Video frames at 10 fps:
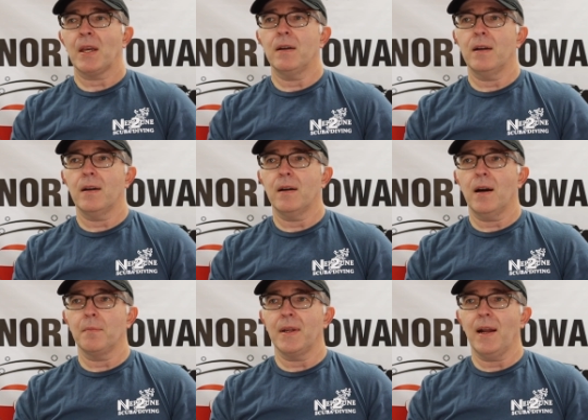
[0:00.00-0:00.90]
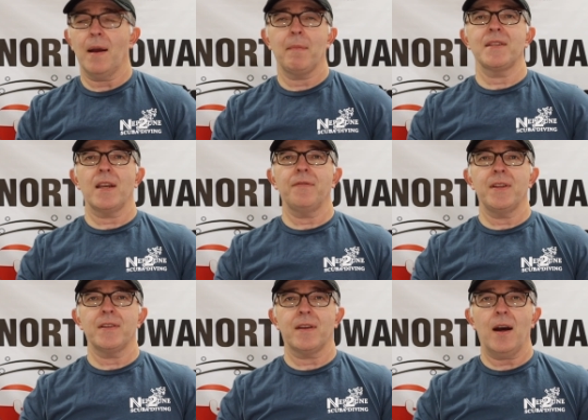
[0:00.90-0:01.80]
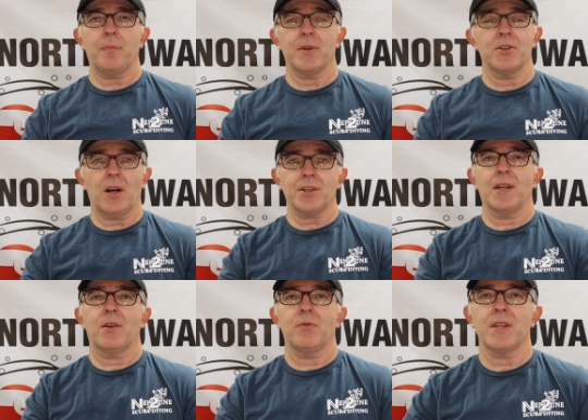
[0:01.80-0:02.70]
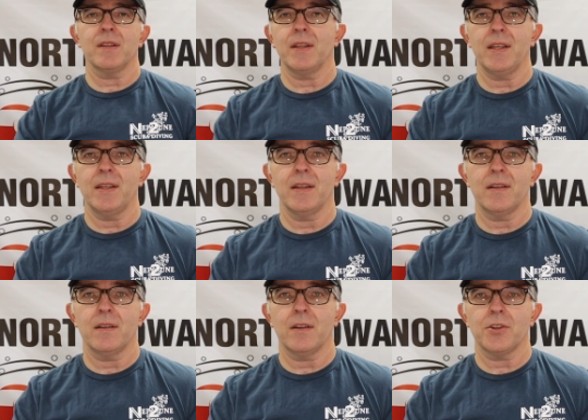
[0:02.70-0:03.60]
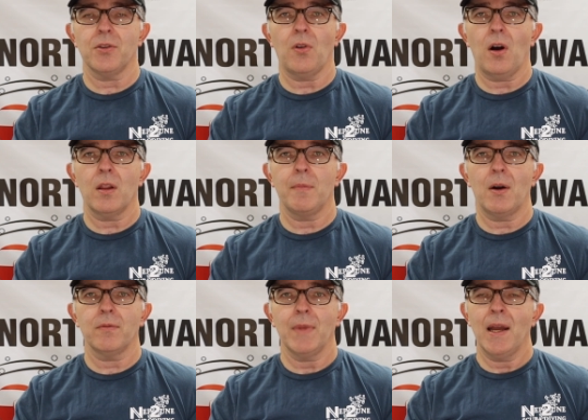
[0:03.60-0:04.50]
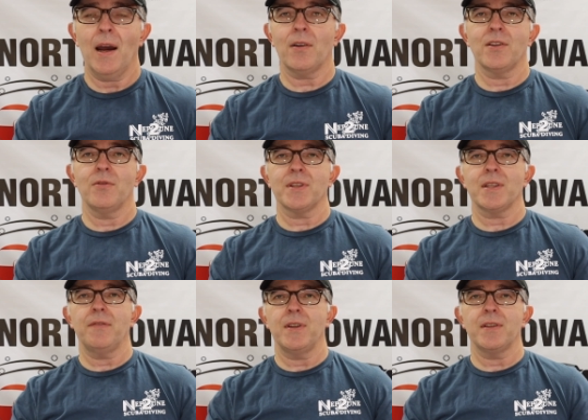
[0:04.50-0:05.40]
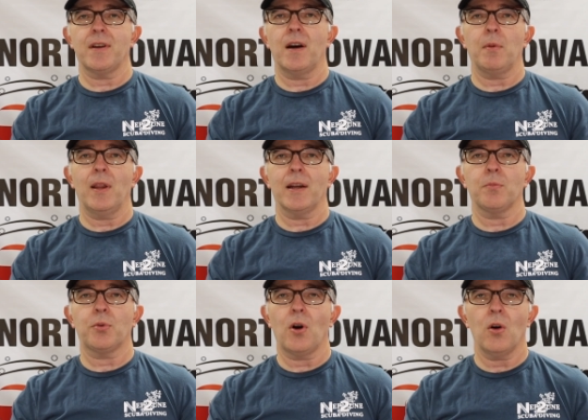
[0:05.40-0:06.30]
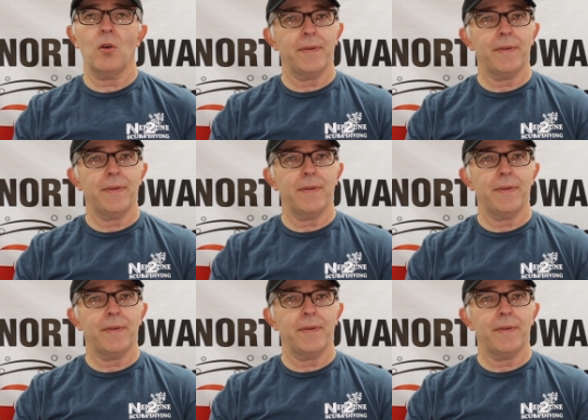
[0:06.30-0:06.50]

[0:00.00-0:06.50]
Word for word: uh, I'm at my safety stop, and Josh and I recently did a, a, show all about how to do a safety stop like a pro.